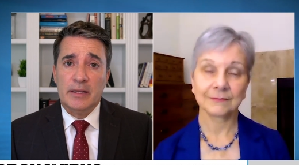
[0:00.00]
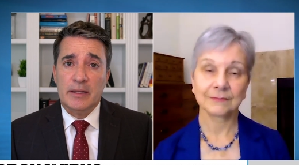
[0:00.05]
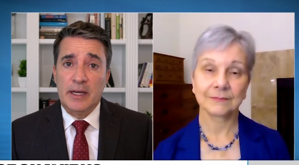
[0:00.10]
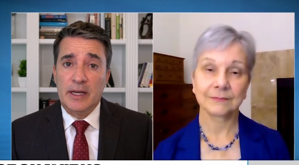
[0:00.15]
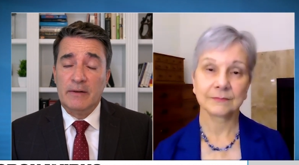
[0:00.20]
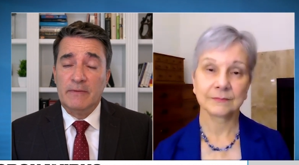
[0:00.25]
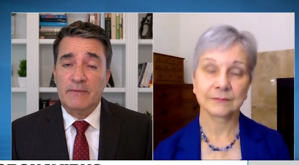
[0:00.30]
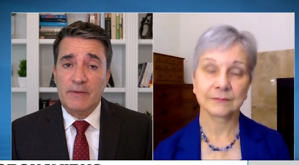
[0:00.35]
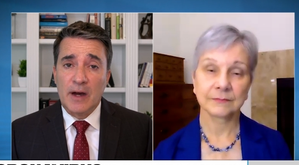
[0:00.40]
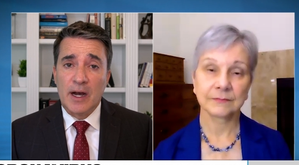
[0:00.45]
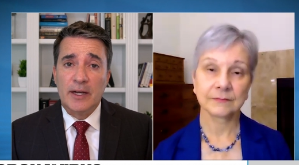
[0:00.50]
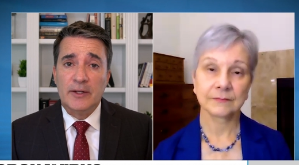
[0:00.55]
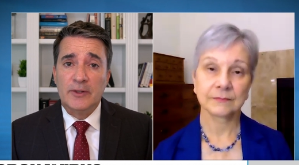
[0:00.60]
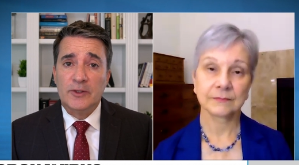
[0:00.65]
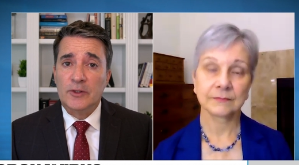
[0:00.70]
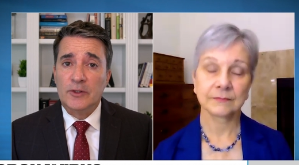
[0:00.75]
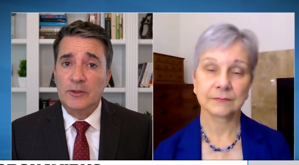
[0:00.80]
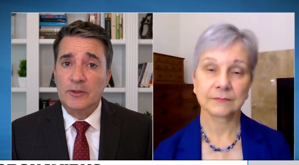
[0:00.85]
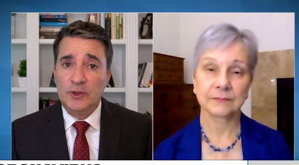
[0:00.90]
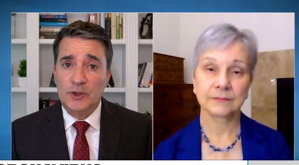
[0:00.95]
Speaker 1: that
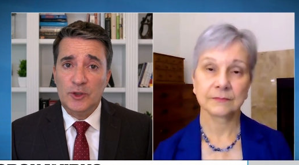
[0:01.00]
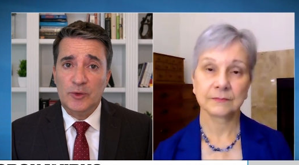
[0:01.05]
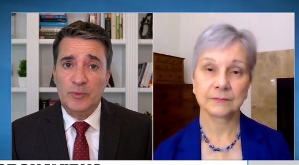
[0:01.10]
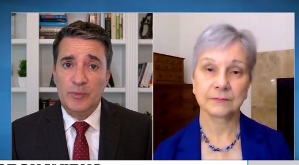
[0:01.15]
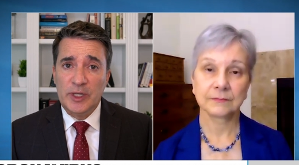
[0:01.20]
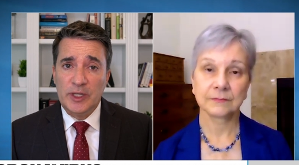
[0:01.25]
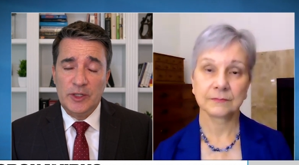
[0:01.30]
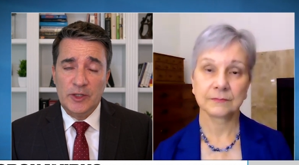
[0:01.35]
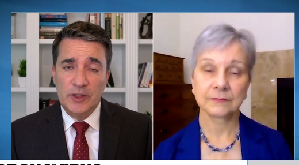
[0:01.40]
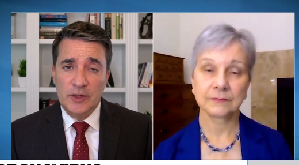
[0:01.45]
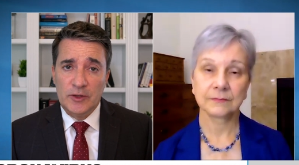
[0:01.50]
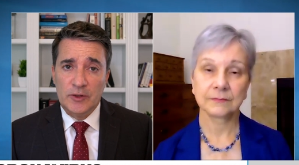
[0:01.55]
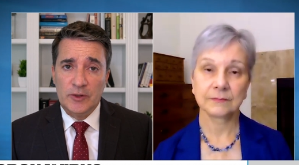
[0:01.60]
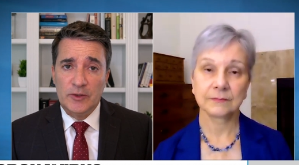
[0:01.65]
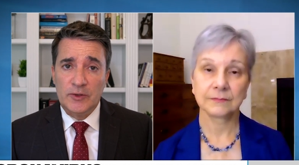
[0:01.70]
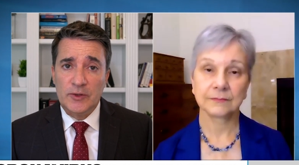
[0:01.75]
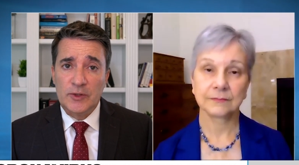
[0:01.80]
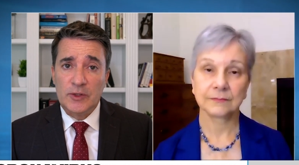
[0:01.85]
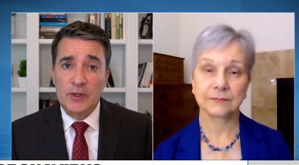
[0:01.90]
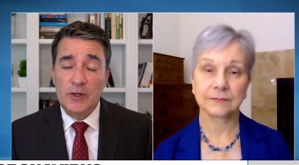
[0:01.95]
Pfizer should be
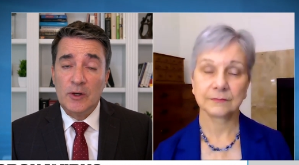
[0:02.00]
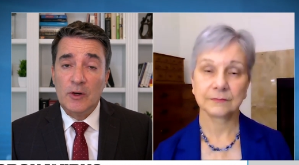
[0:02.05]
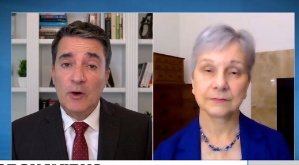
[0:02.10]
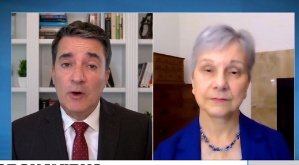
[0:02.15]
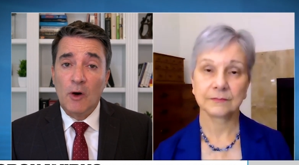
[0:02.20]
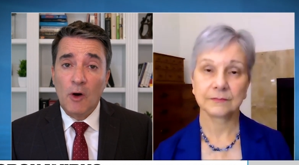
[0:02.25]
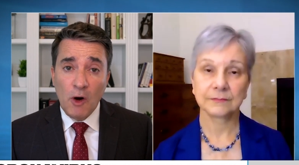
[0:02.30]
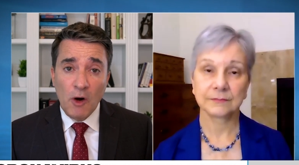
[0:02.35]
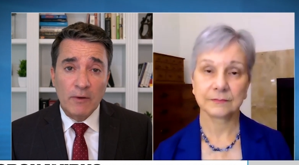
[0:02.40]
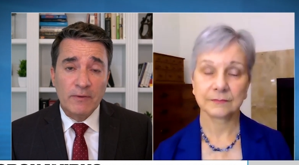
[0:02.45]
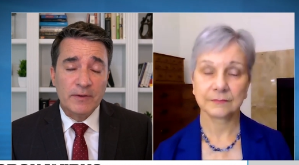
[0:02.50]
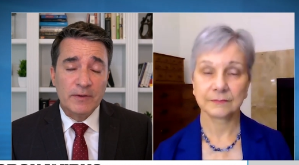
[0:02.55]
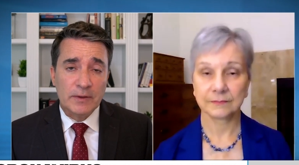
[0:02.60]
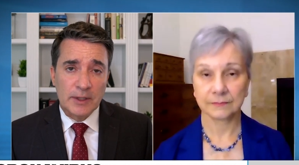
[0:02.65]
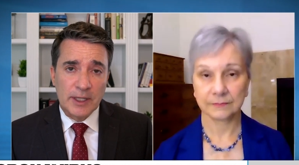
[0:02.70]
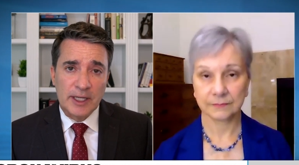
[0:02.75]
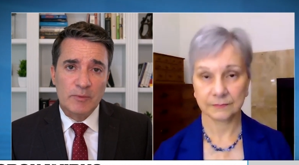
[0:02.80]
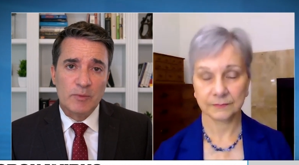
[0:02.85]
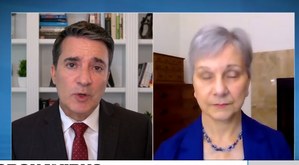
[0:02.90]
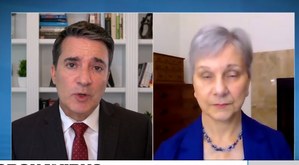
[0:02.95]
used off
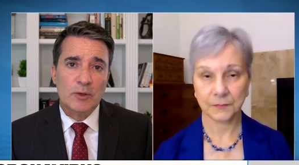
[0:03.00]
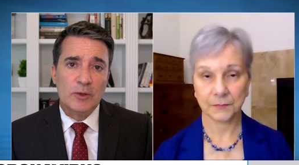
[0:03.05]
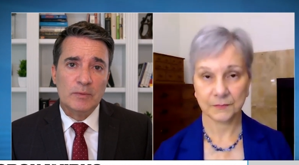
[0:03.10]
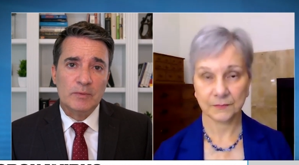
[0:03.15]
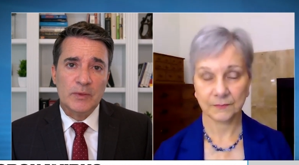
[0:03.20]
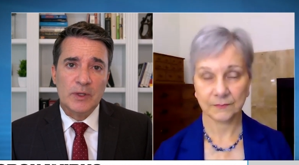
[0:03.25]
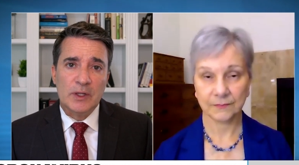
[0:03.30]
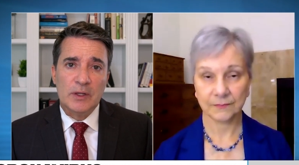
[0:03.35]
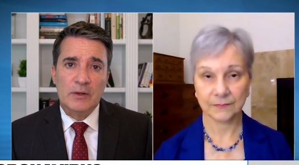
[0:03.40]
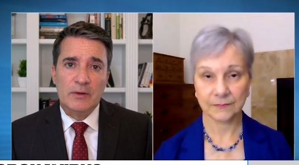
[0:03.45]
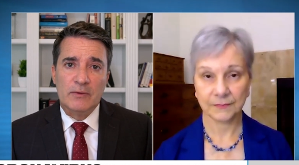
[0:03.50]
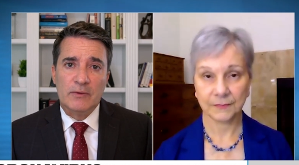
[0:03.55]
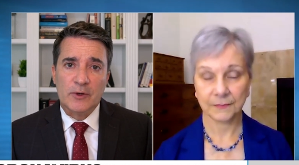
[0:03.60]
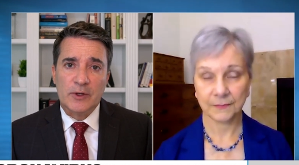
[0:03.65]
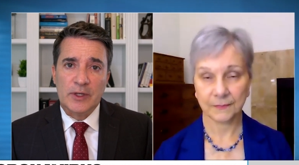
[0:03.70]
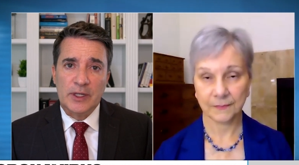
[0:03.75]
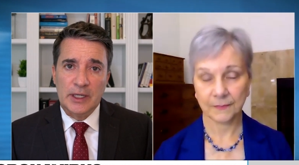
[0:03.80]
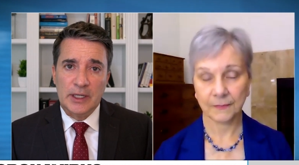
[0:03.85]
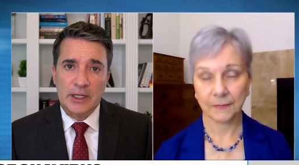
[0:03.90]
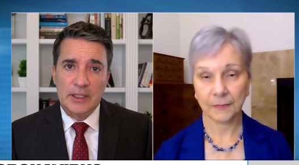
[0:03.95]
label
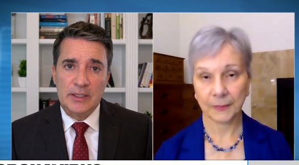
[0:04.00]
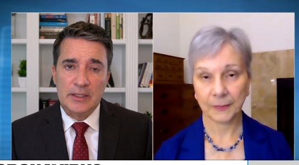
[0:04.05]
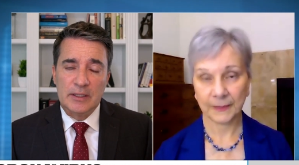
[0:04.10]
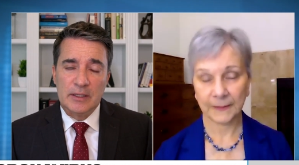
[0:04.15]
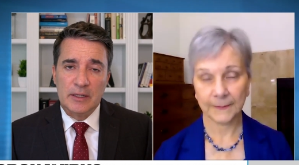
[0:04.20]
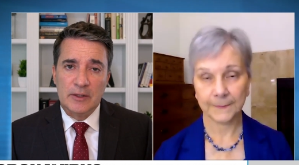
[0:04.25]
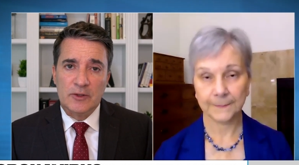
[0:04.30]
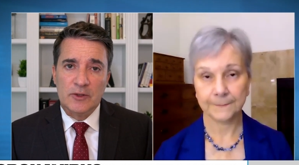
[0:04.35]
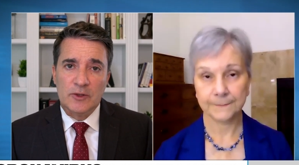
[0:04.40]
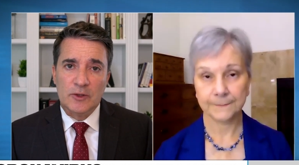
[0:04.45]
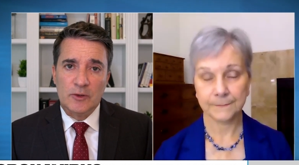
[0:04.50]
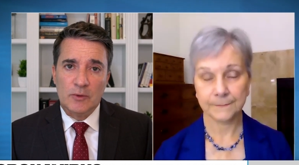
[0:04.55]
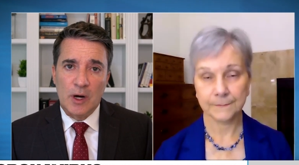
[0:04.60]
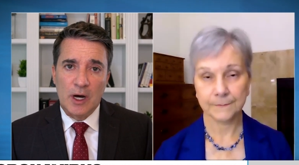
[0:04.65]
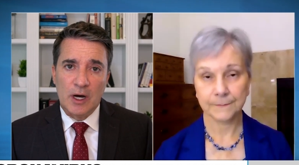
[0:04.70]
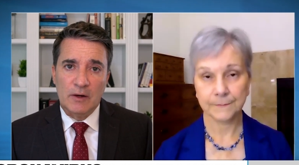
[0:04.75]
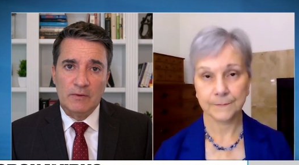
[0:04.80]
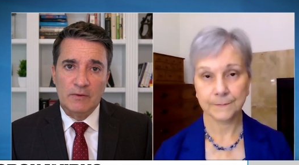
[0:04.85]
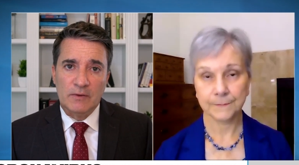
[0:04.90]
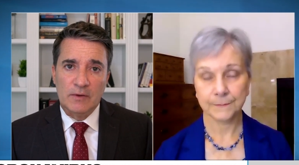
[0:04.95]
for kids under
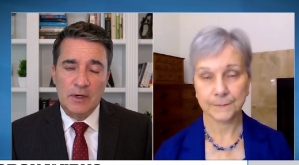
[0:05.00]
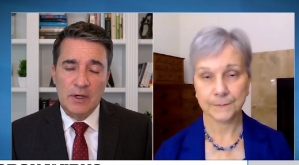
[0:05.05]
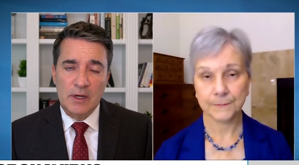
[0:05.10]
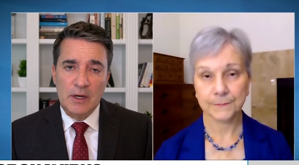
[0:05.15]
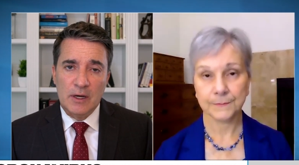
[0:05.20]
12.